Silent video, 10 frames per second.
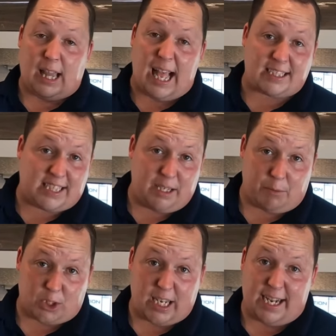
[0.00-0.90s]
Class C
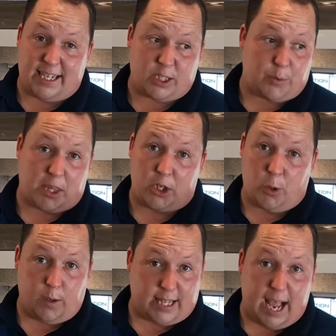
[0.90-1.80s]
Mercedes with the
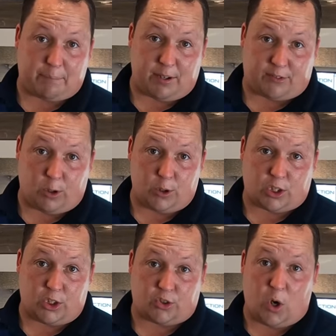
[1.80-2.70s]
new adaptive
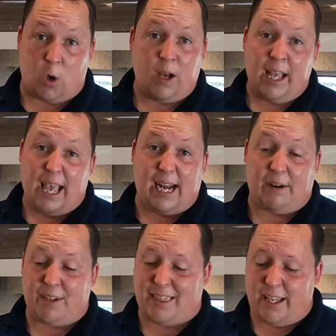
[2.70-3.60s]
cruise control and
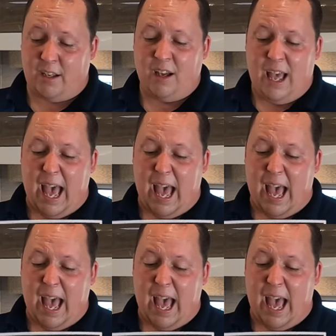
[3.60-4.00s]
everything.